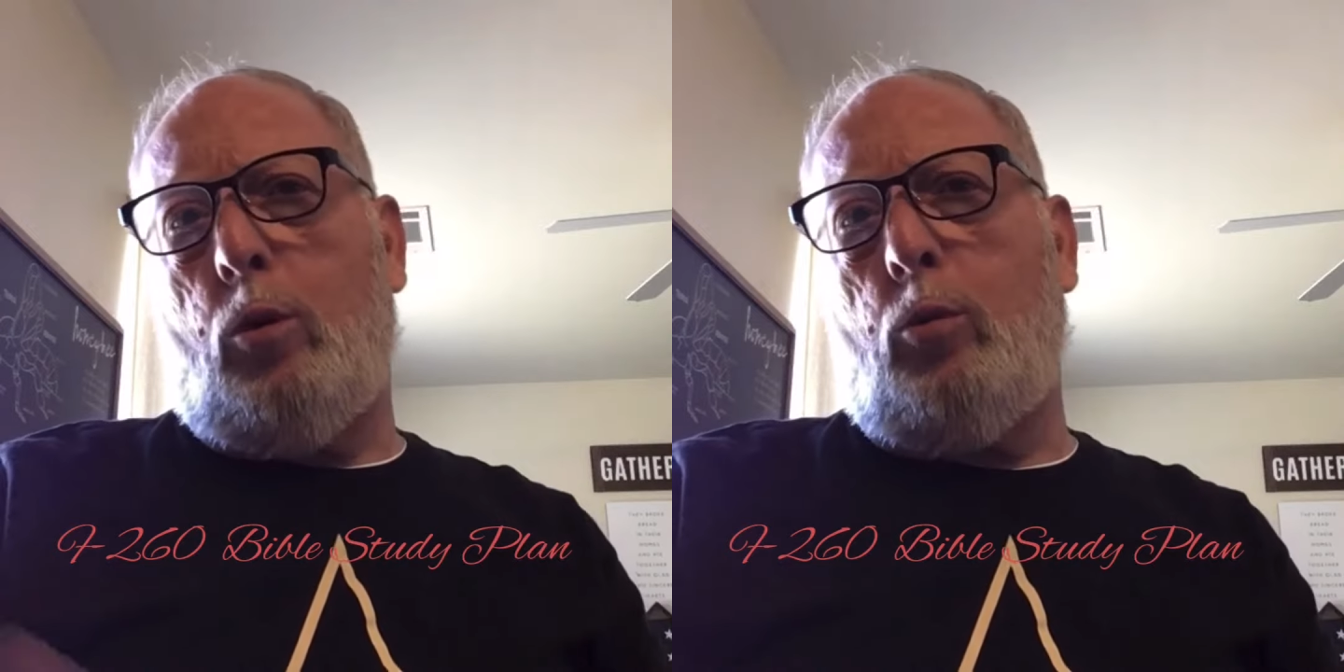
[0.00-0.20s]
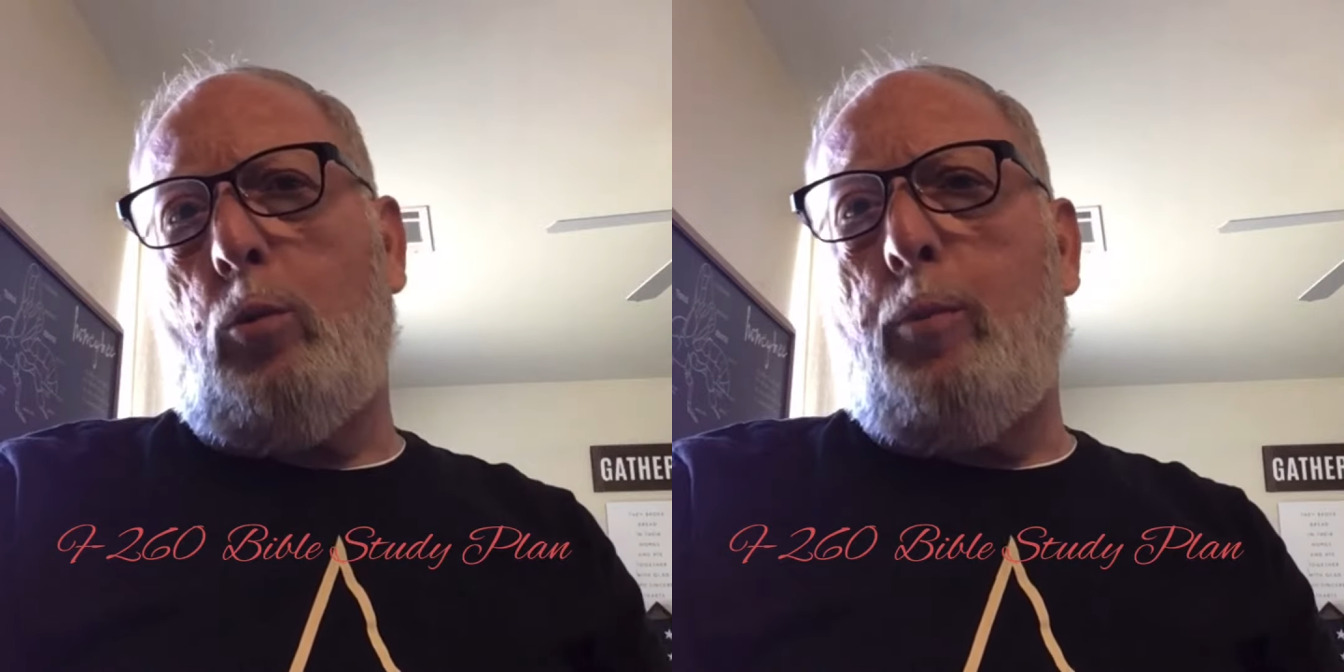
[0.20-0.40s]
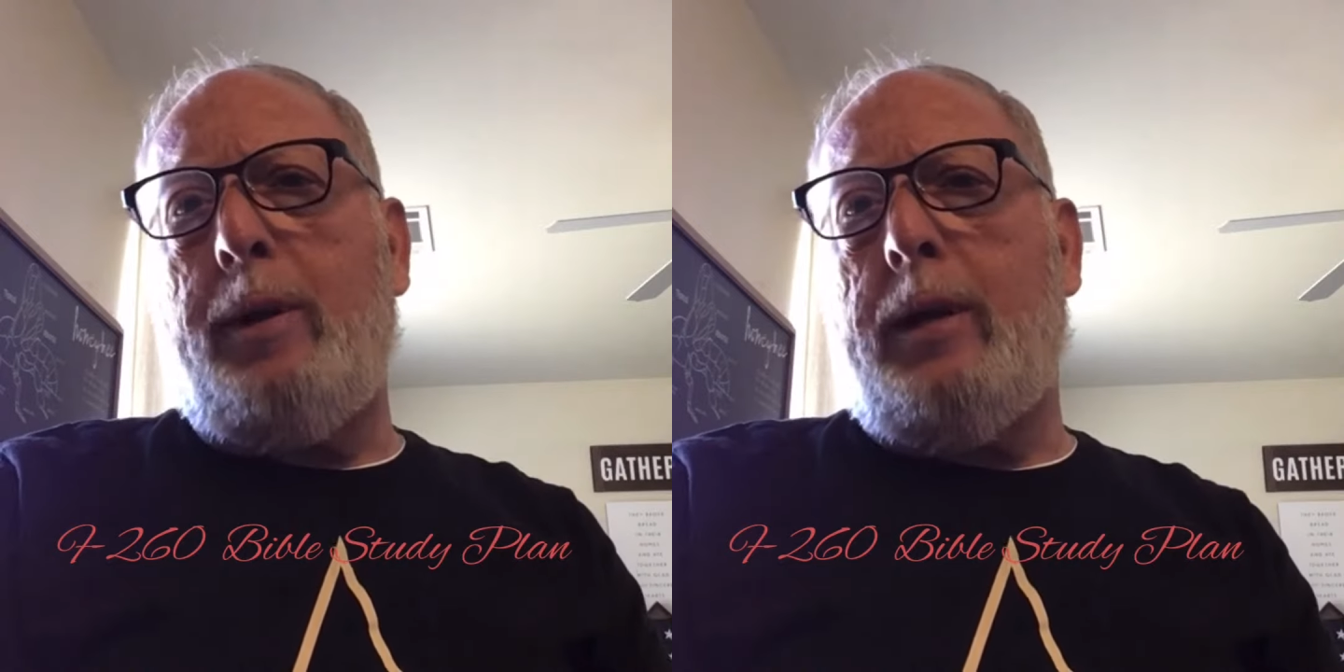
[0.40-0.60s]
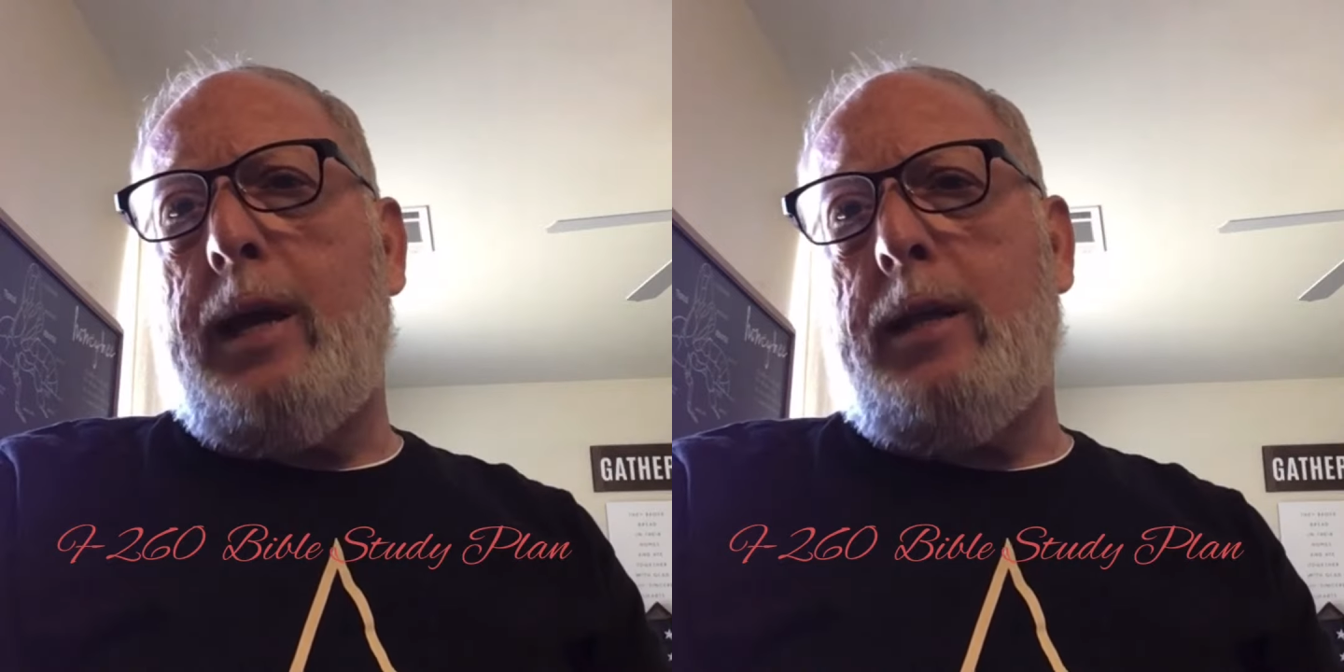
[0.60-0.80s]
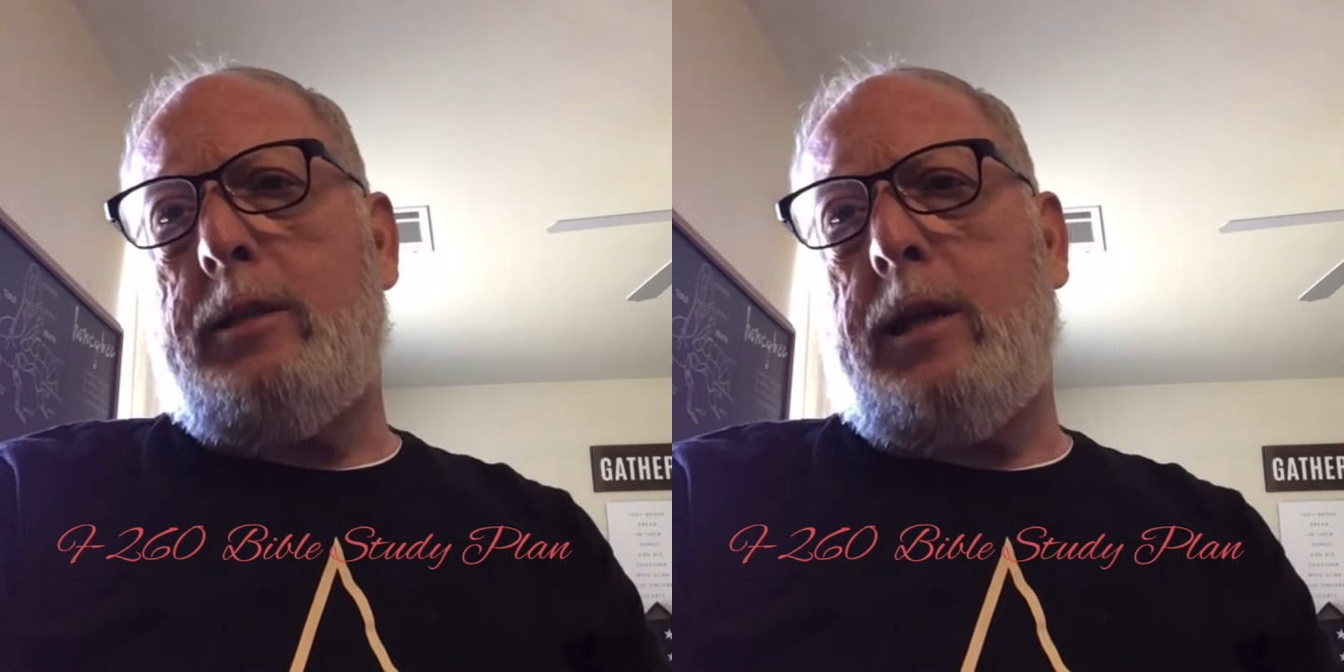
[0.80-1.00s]
will be
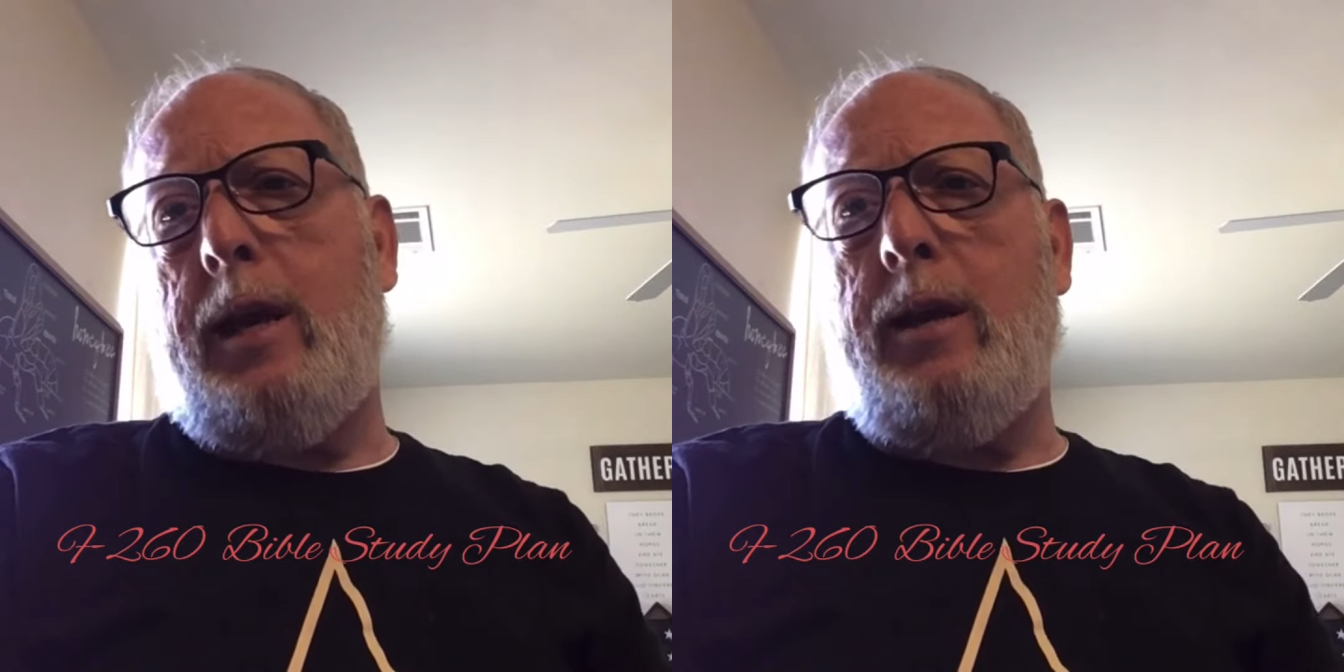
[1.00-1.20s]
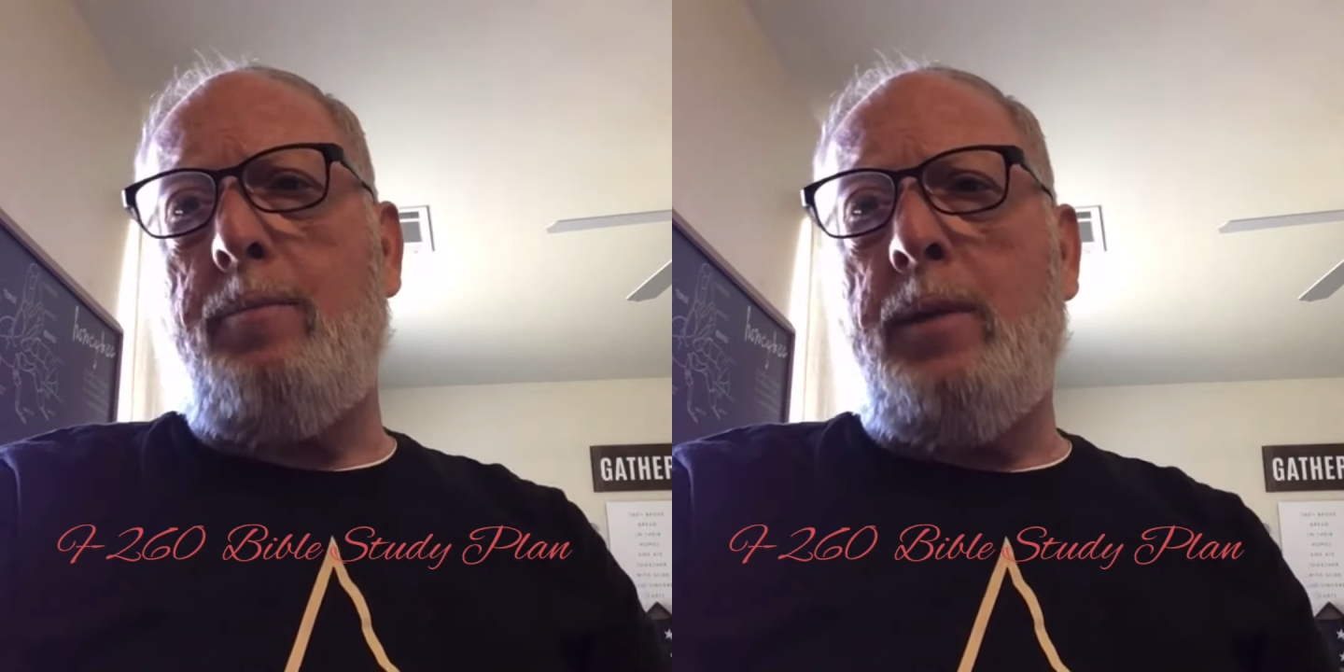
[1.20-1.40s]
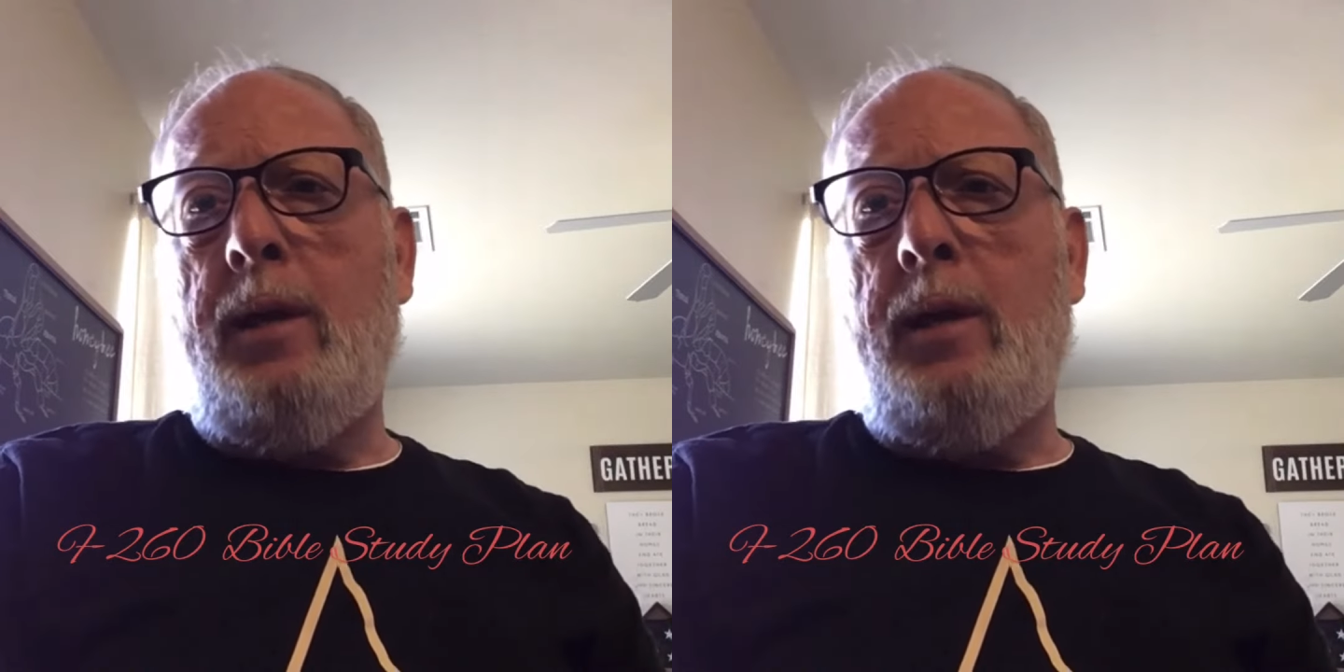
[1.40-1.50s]
against him.